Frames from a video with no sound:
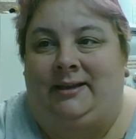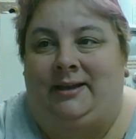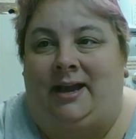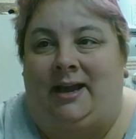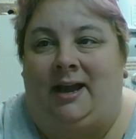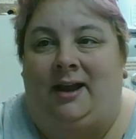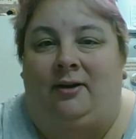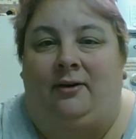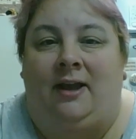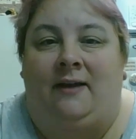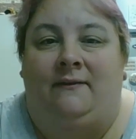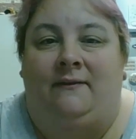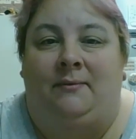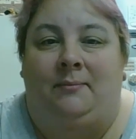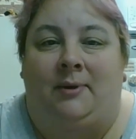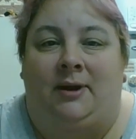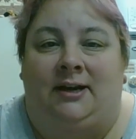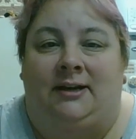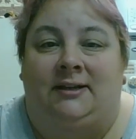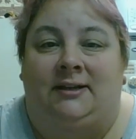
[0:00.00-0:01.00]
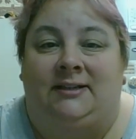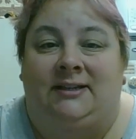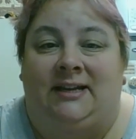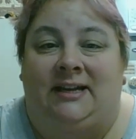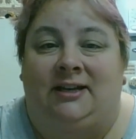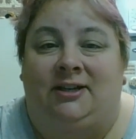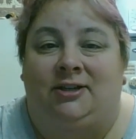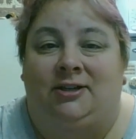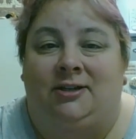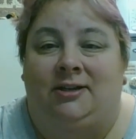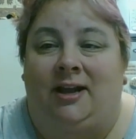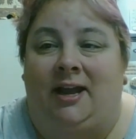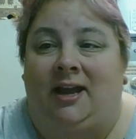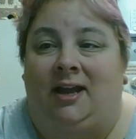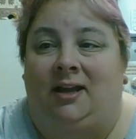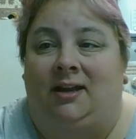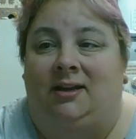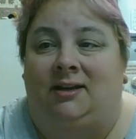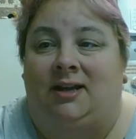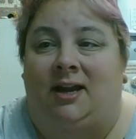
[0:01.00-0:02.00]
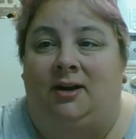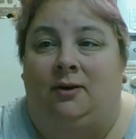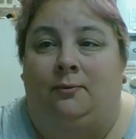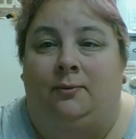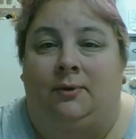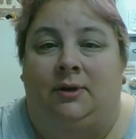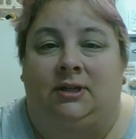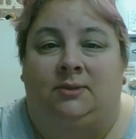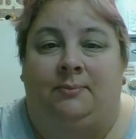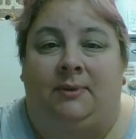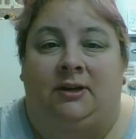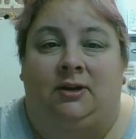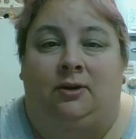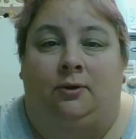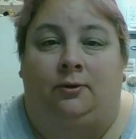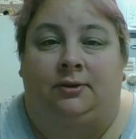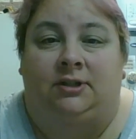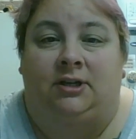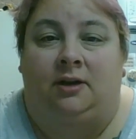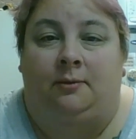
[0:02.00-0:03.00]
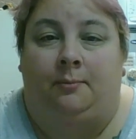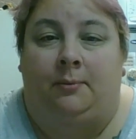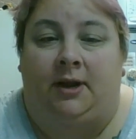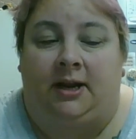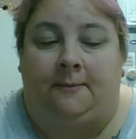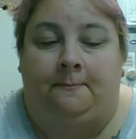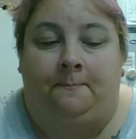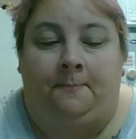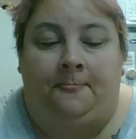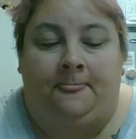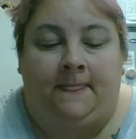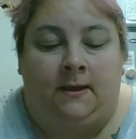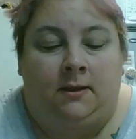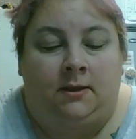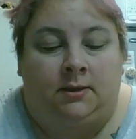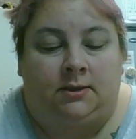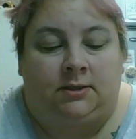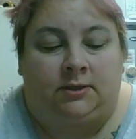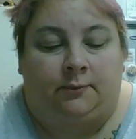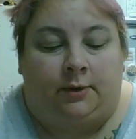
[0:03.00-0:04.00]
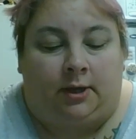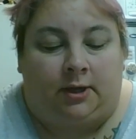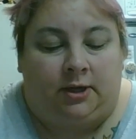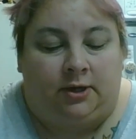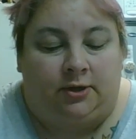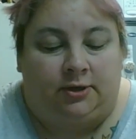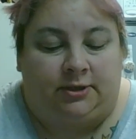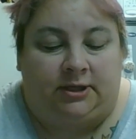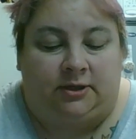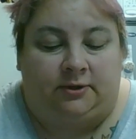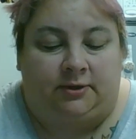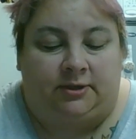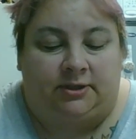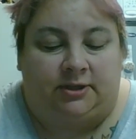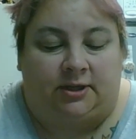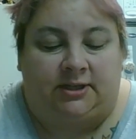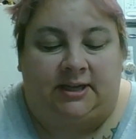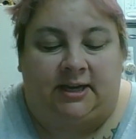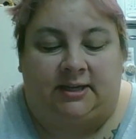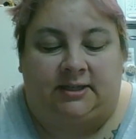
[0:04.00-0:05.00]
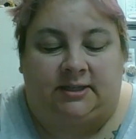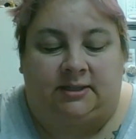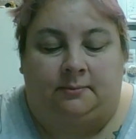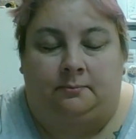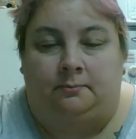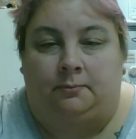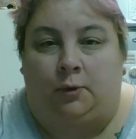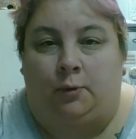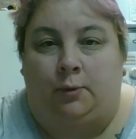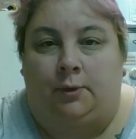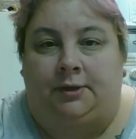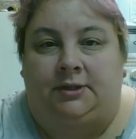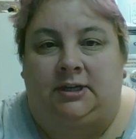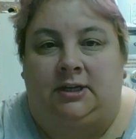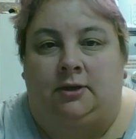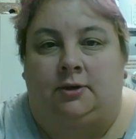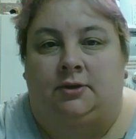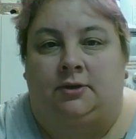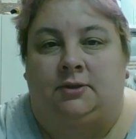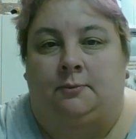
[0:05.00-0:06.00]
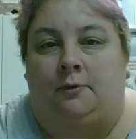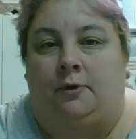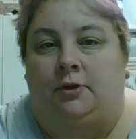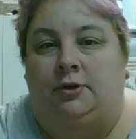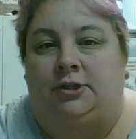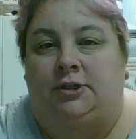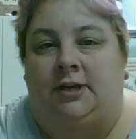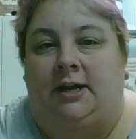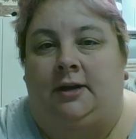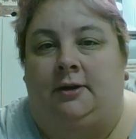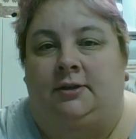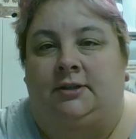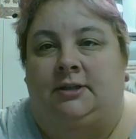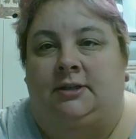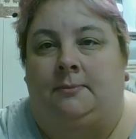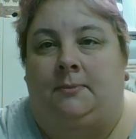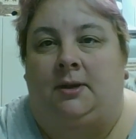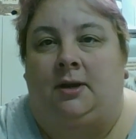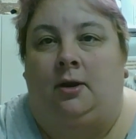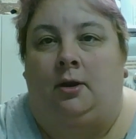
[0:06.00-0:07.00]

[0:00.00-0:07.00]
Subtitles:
I don't have anybody to teach, and I don't want to spend a whole ton of money. So what I'll usually do is I'll take some quilting or some crocheting or something.